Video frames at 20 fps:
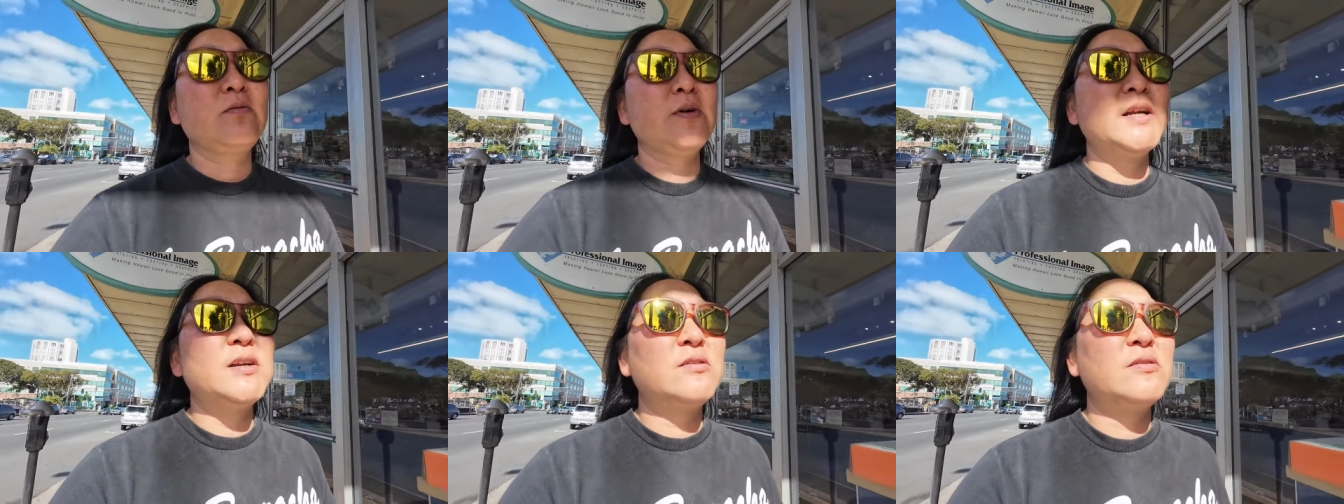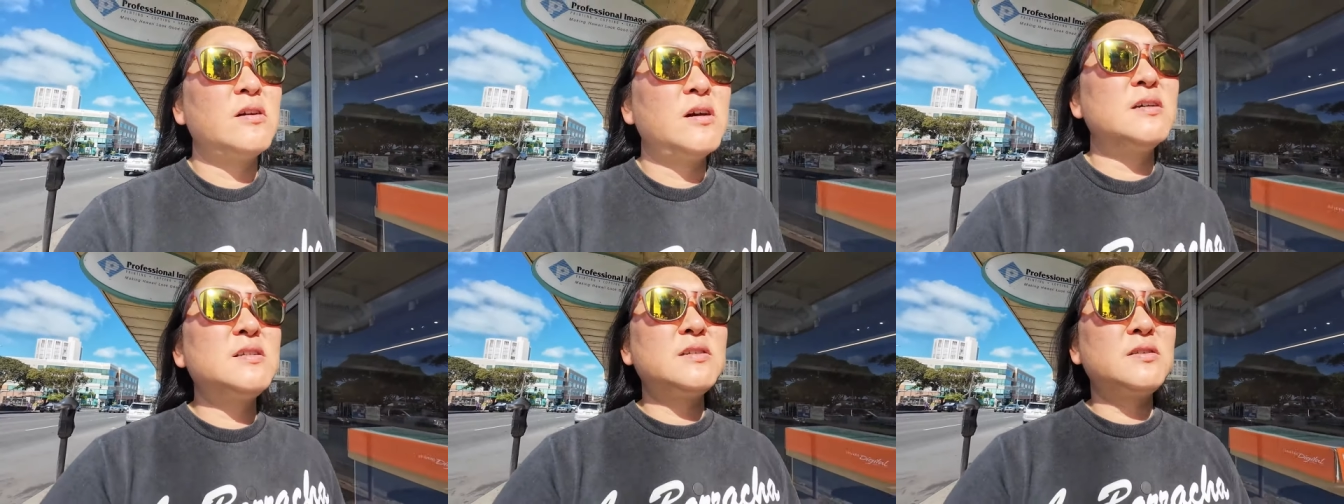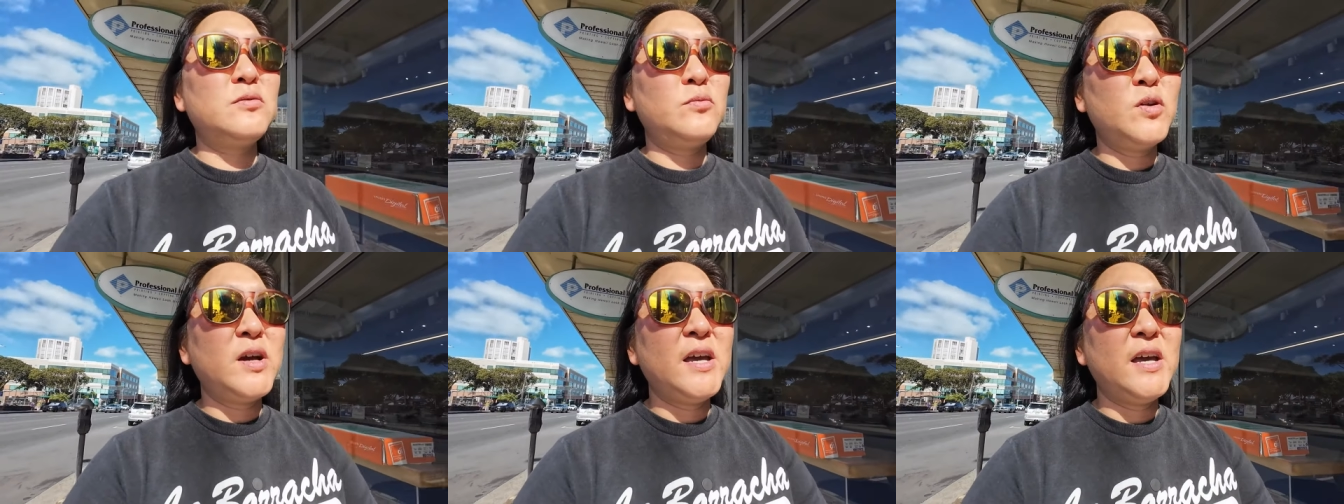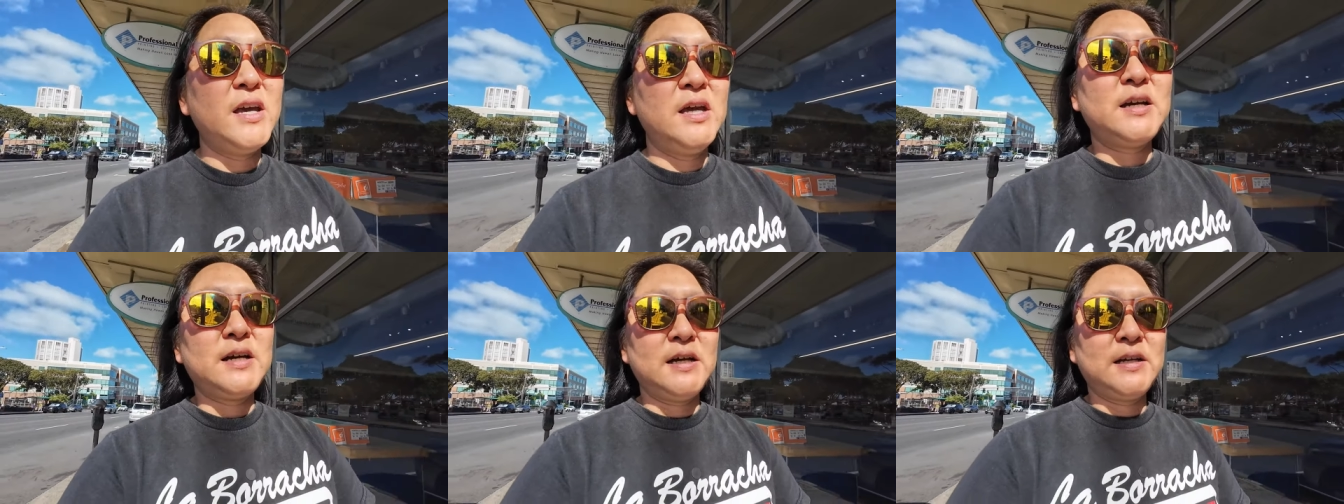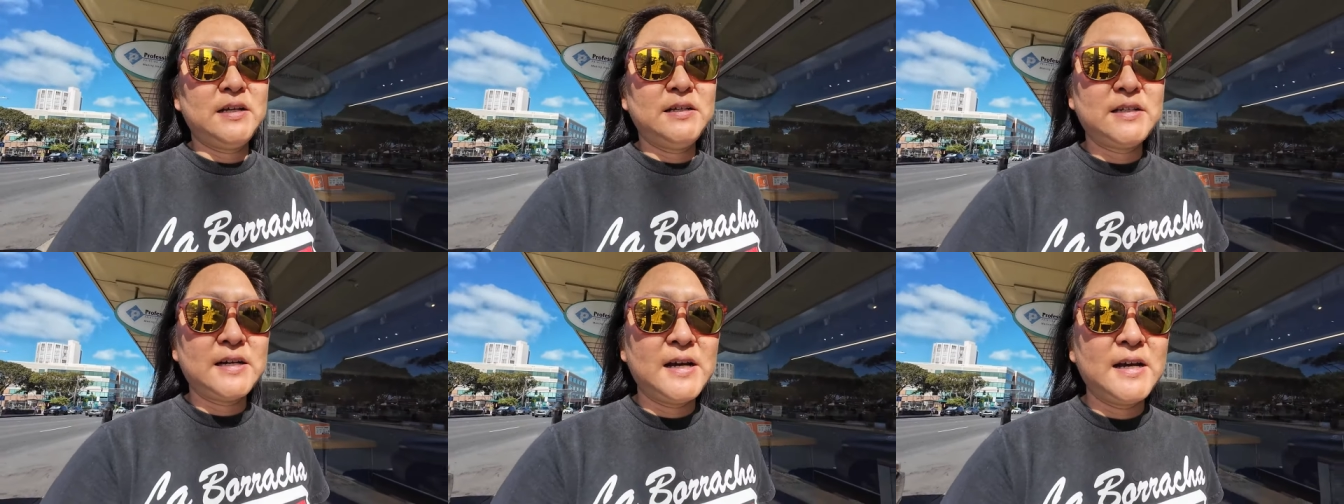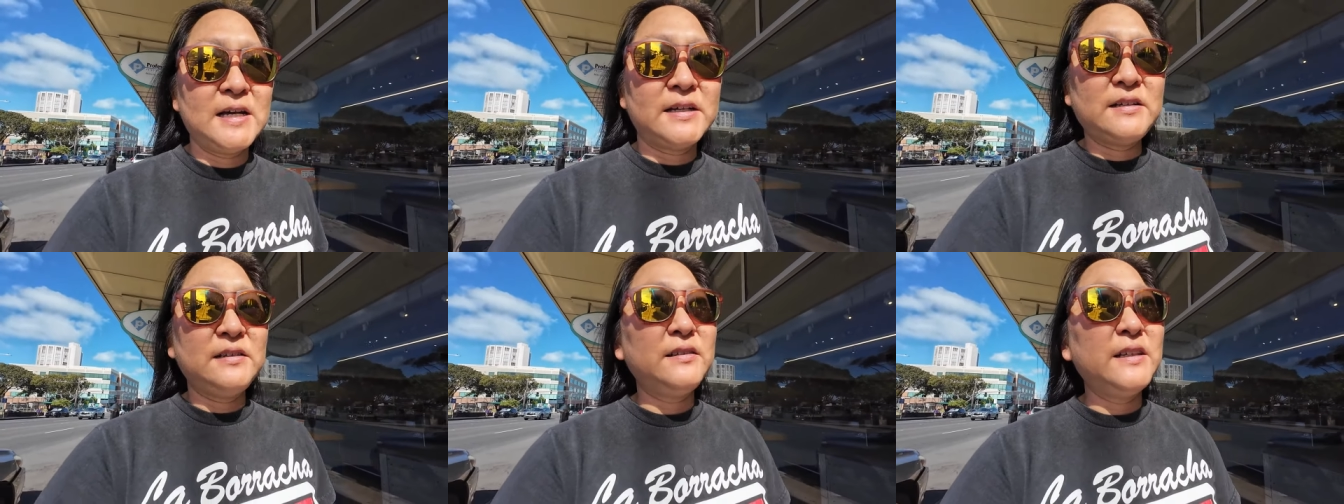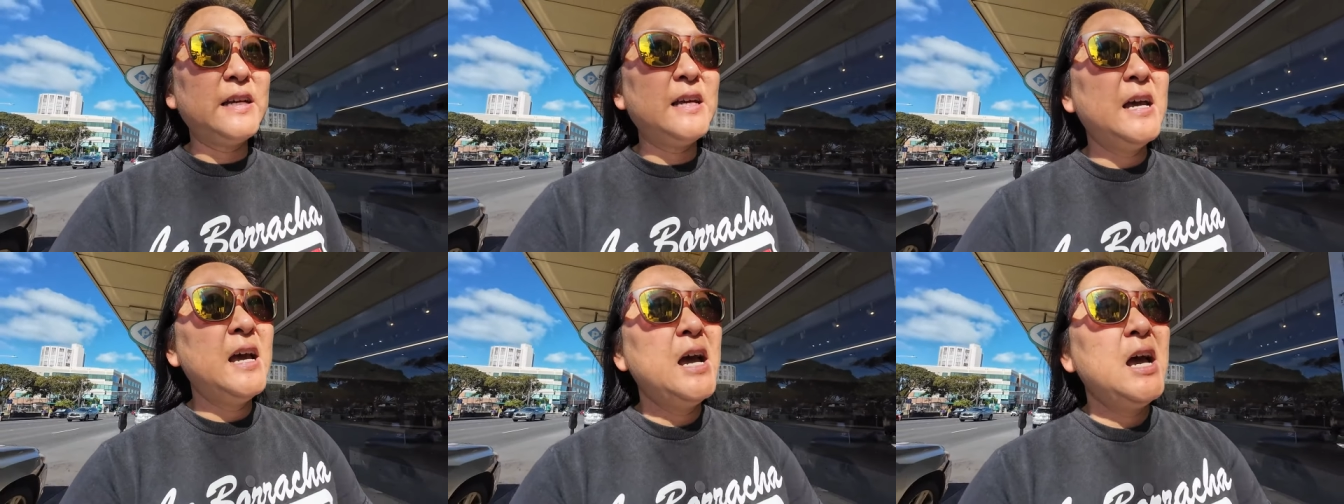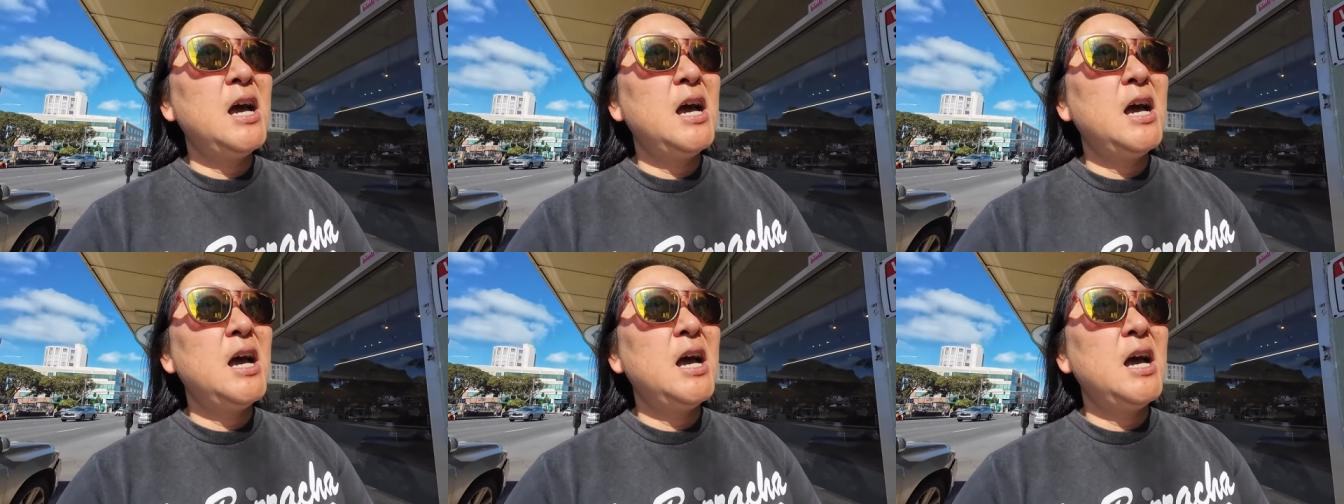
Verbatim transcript: right across the way, kind of diagonally.